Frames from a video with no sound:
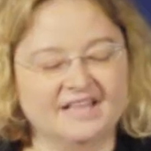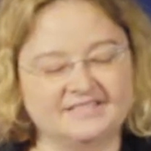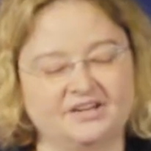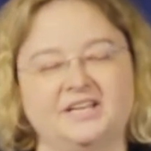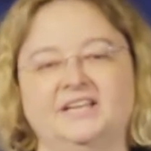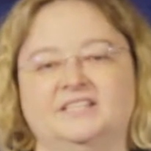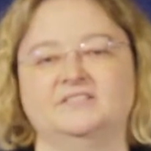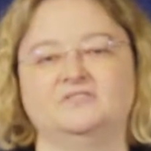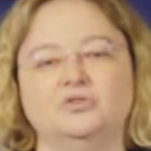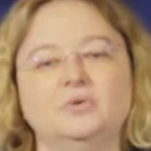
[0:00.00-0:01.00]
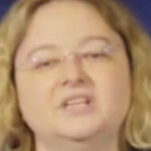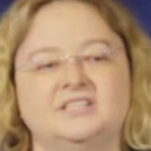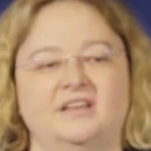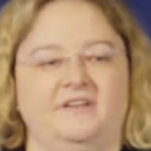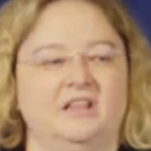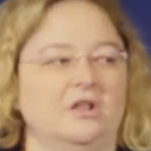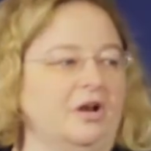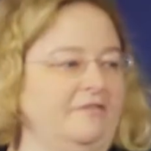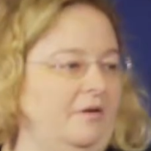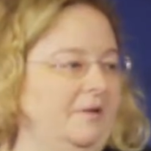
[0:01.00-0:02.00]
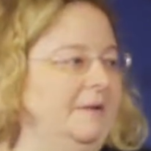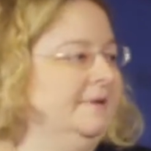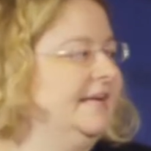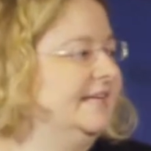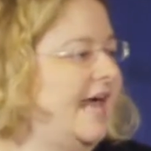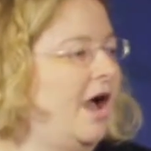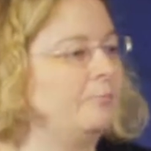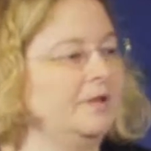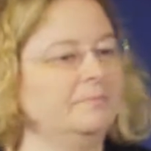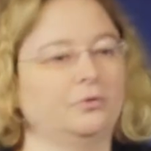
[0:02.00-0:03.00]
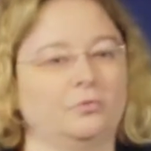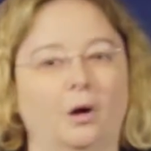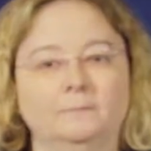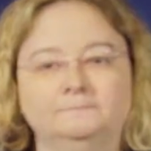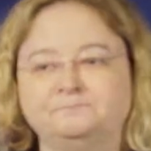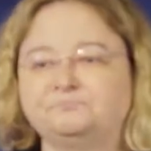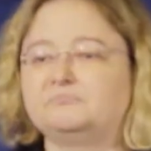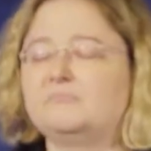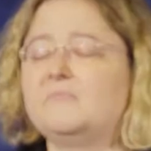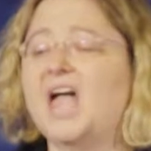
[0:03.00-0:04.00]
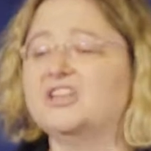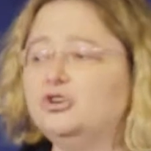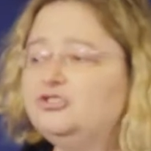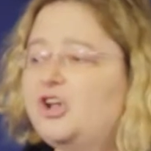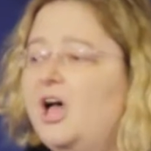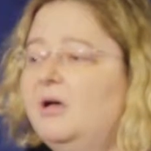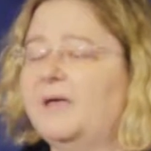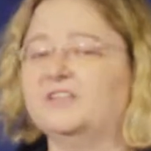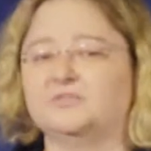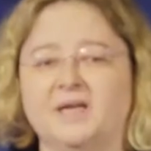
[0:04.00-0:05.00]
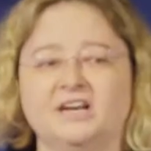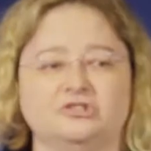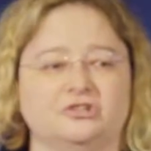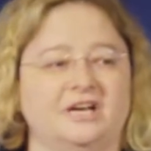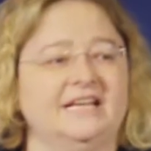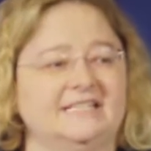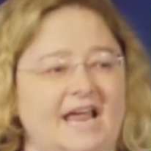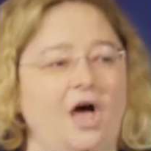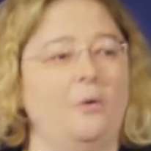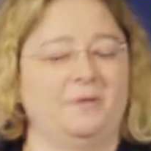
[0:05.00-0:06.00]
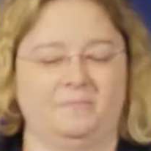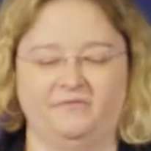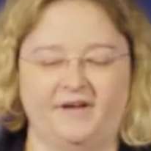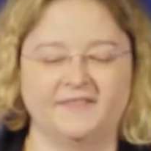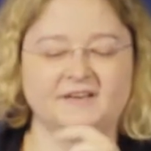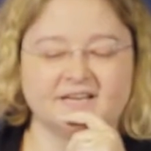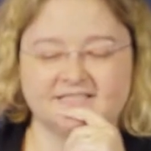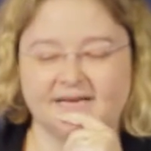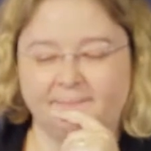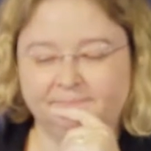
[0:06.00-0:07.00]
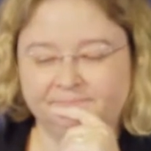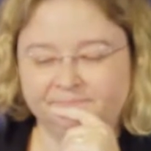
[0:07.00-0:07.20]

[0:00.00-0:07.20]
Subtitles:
that staircase of doing stuff and learning from it is how people grow. And your job as a manager is to help people find the next step.